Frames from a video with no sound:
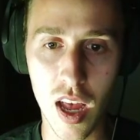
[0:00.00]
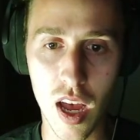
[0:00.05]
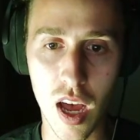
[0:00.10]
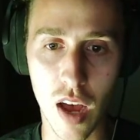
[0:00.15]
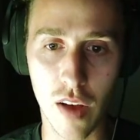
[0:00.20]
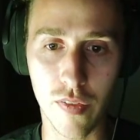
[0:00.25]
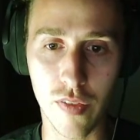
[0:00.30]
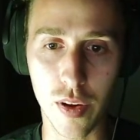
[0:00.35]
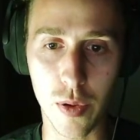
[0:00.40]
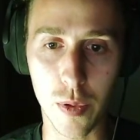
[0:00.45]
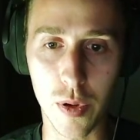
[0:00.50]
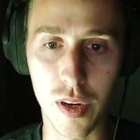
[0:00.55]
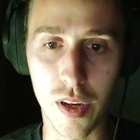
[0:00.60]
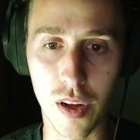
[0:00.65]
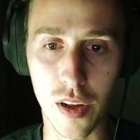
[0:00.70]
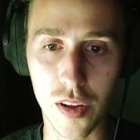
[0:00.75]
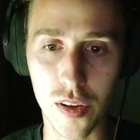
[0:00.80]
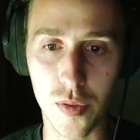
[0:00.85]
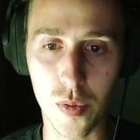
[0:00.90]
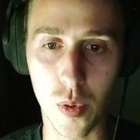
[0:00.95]
A few
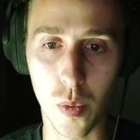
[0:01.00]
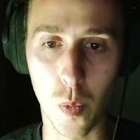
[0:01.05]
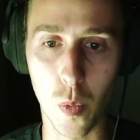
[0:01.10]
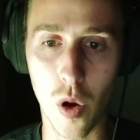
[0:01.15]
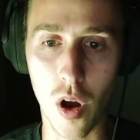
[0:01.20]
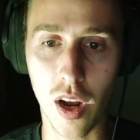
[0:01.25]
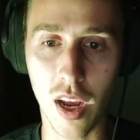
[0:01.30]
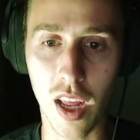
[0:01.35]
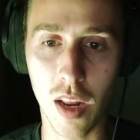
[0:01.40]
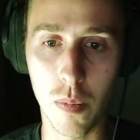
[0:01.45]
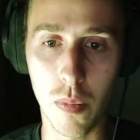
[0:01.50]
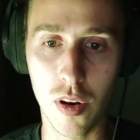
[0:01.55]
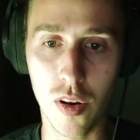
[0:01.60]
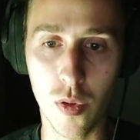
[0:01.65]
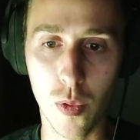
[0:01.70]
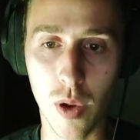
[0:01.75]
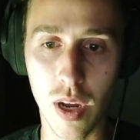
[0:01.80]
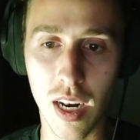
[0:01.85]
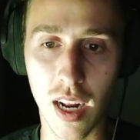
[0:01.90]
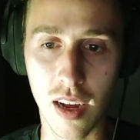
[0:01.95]
adults would walk in
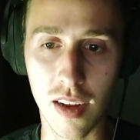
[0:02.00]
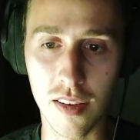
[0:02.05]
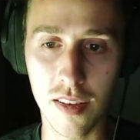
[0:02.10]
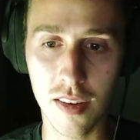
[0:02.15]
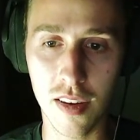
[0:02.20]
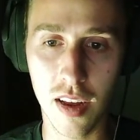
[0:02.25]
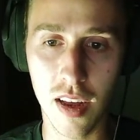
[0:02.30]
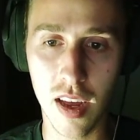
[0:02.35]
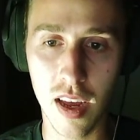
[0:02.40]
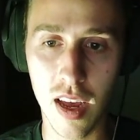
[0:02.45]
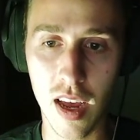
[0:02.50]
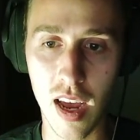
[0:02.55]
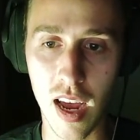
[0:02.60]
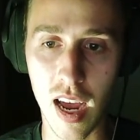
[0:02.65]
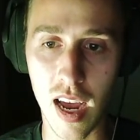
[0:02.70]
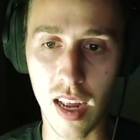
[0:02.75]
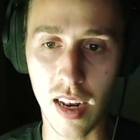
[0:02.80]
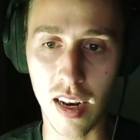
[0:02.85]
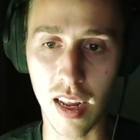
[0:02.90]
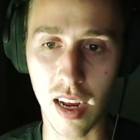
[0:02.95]
between us,
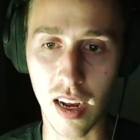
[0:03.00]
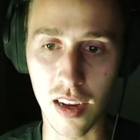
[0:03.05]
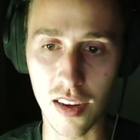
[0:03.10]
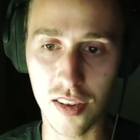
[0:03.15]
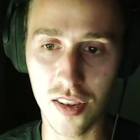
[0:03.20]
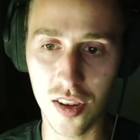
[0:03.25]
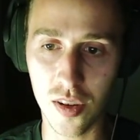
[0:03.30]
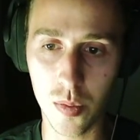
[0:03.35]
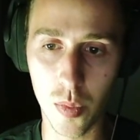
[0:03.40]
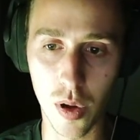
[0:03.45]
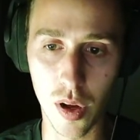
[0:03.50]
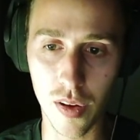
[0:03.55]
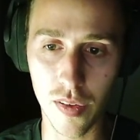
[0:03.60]
handing us small